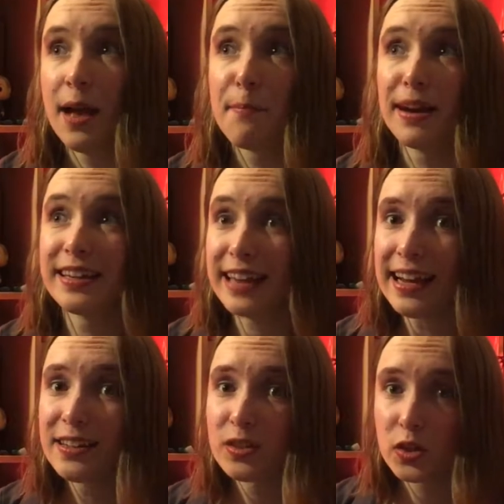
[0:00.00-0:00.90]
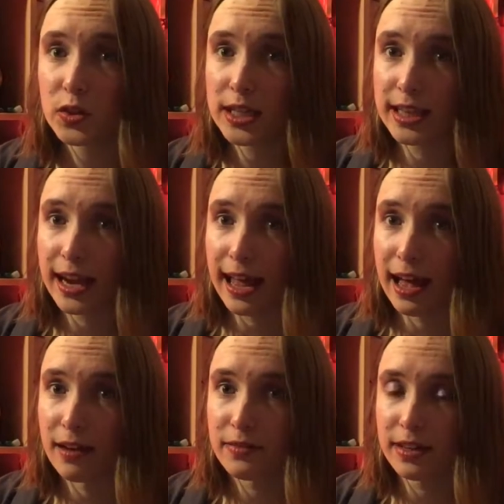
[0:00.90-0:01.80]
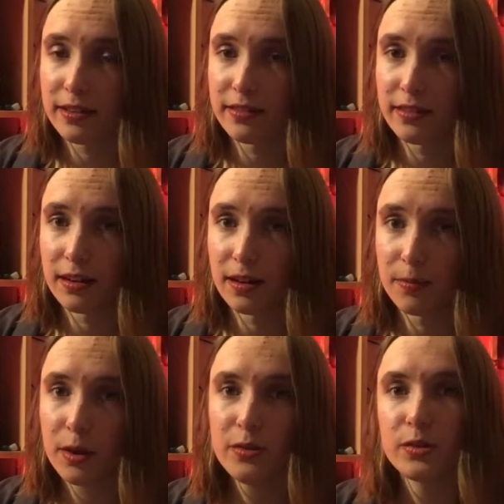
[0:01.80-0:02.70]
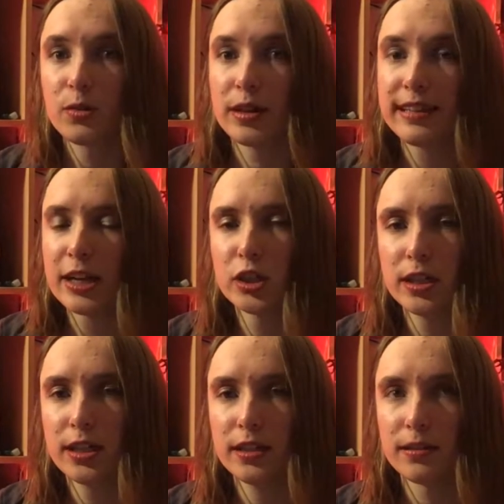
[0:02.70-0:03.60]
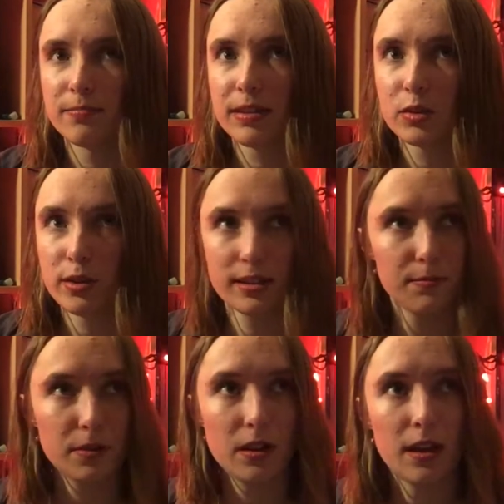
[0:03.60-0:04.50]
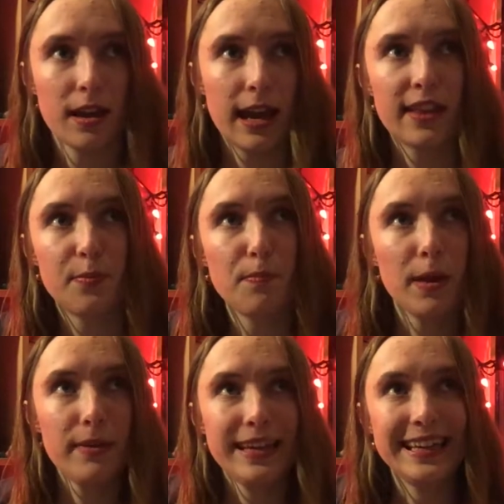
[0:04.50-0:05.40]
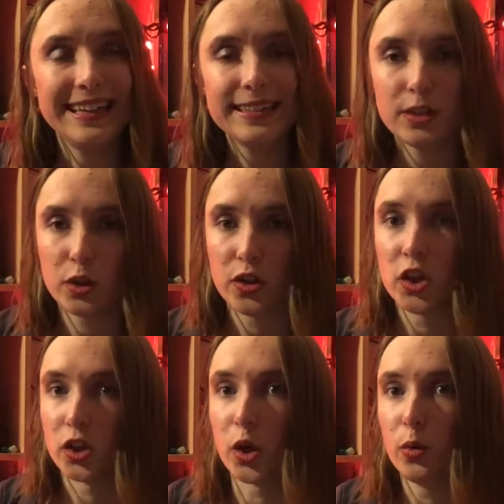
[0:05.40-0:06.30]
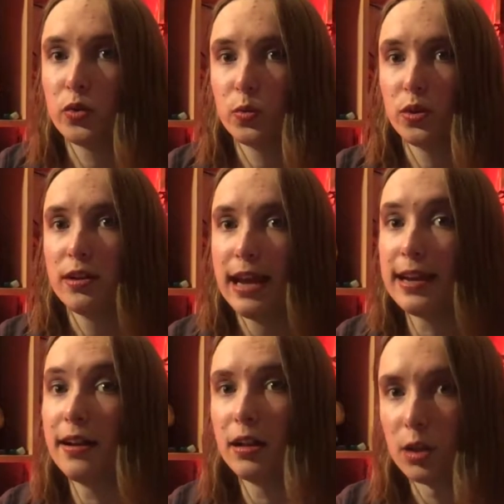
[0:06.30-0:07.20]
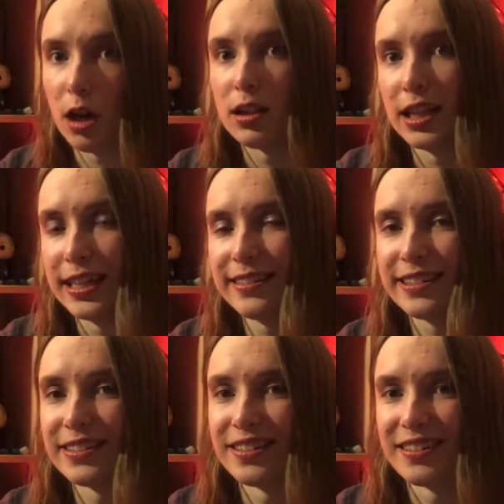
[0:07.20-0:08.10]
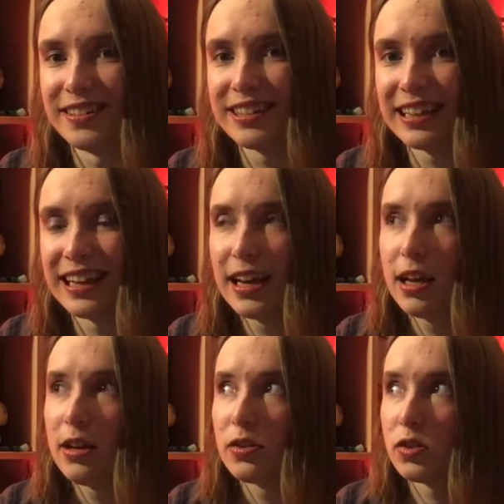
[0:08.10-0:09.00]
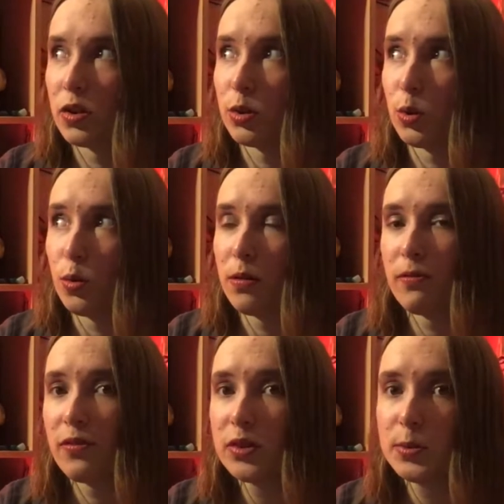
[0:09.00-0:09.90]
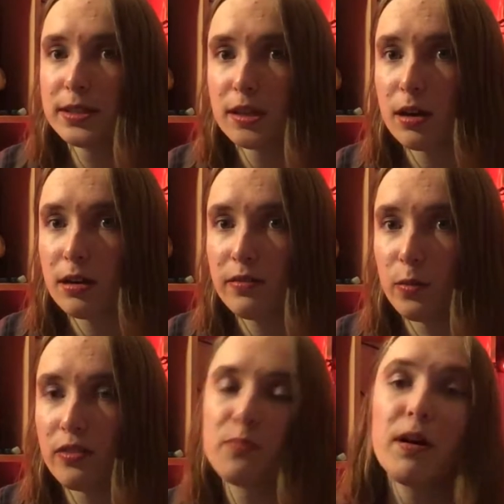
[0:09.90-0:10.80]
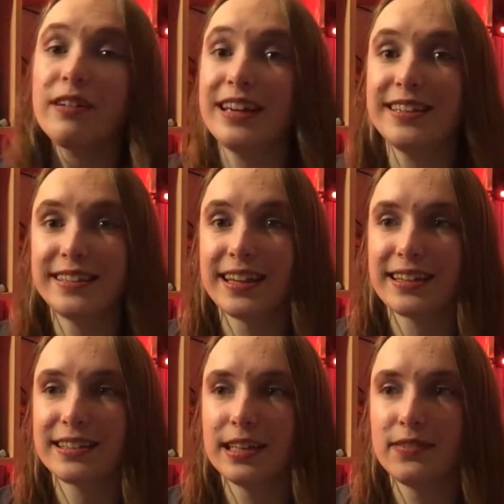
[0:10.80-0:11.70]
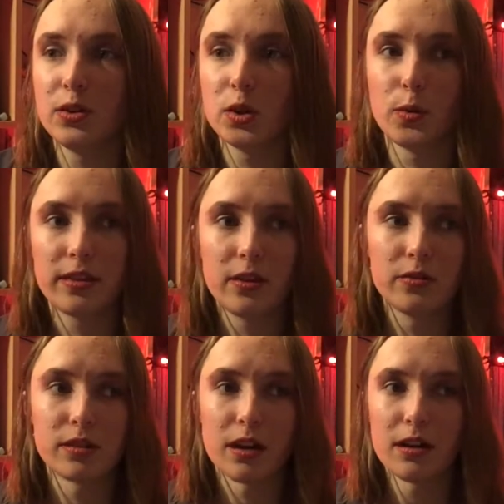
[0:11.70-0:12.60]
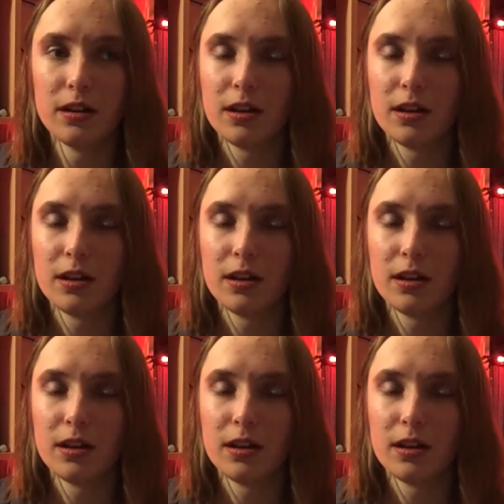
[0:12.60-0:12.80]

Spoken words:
My next treat that I have is also, it's actually, it's quite simple. It's maybe easier than the ghost one and a lot lazier, honestly. So first we start off with Pocky Sticks, if you know what those are.